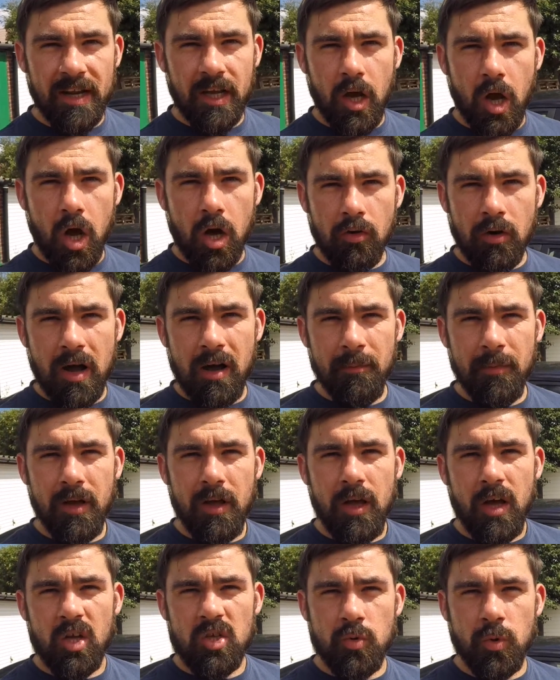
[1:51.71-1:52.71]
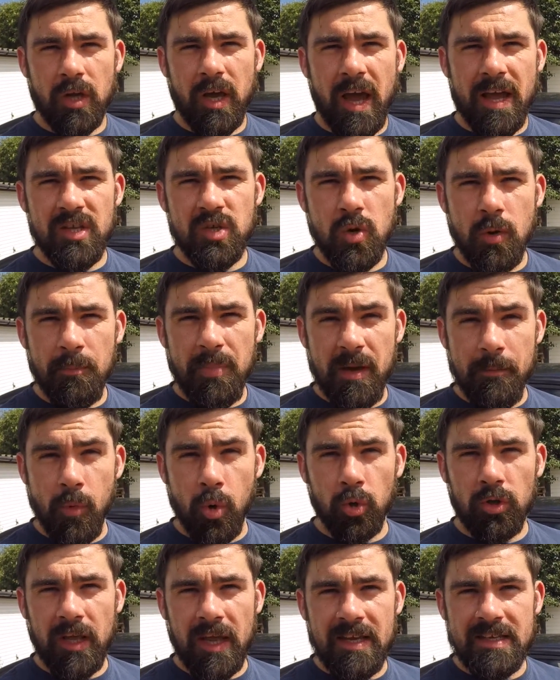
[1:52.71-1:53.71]
the car up, I just want to go into a bit
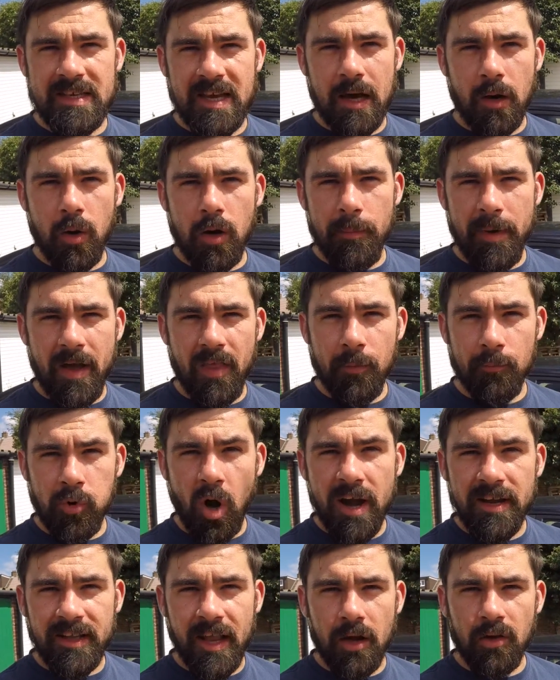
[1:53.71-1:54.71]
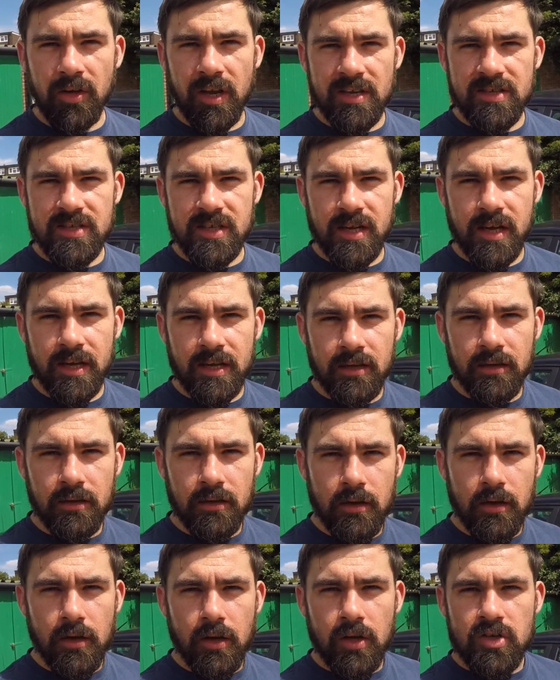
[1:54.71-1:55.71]
more detail about the breakdown yesterday.
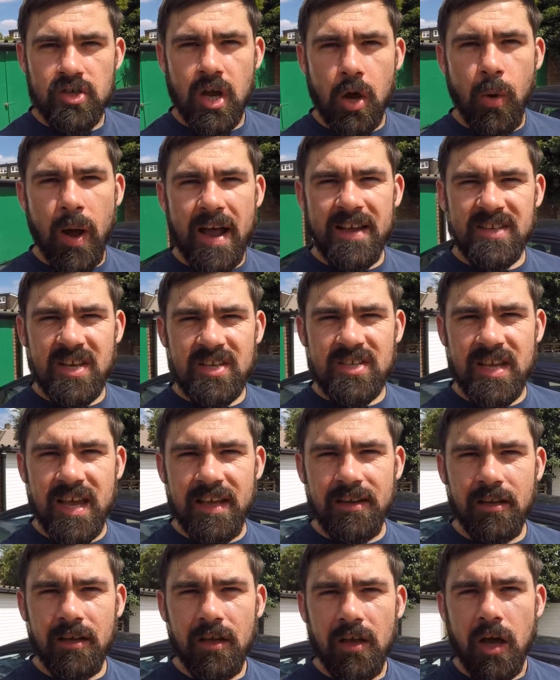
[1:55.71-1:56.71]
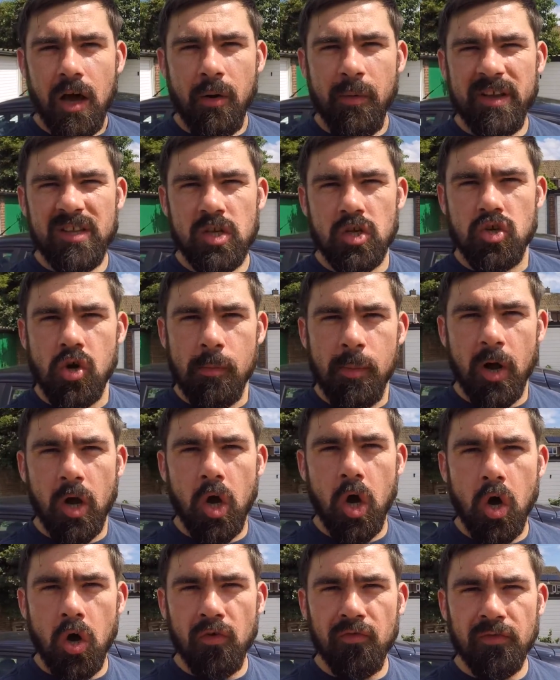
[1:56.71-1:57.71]
So as I said, I went to drop a
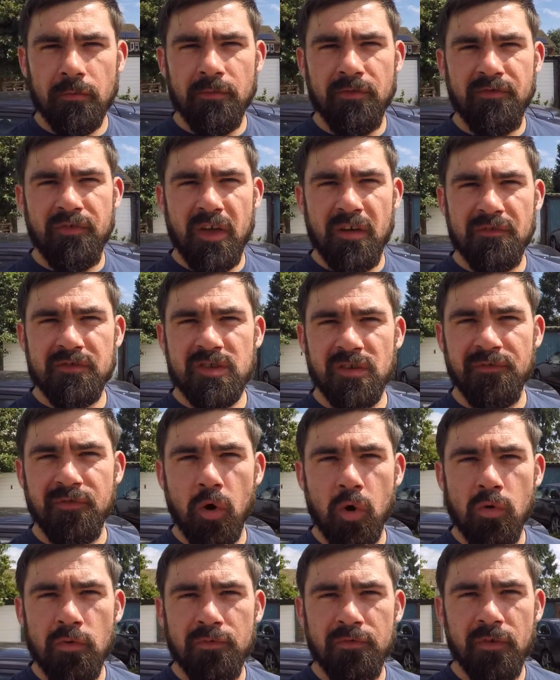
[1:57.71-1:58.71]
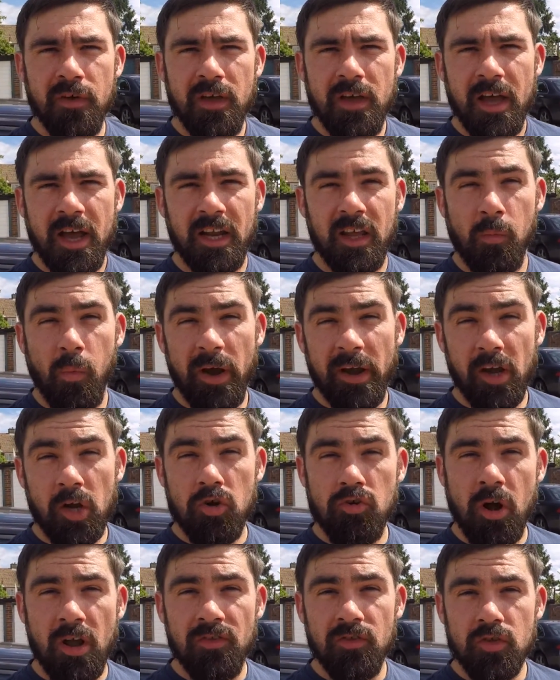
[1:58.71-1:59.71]
cog from 5th to 4th and it went
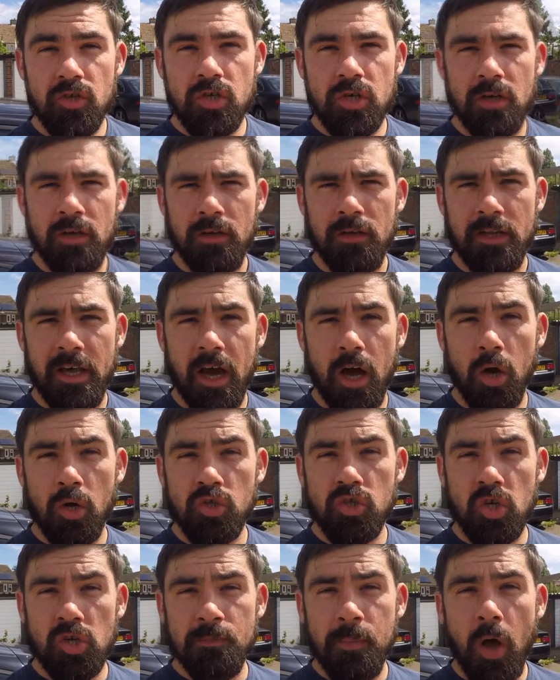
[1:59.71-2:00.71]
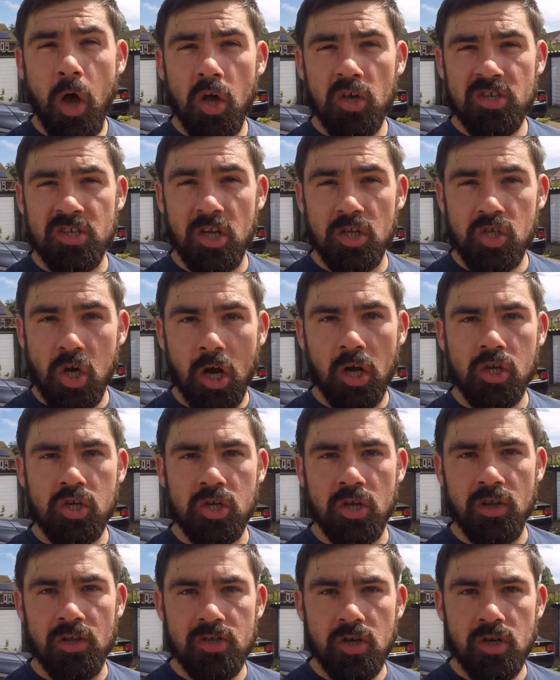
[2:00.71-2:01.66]
crunch. Now I was just passing a junction at the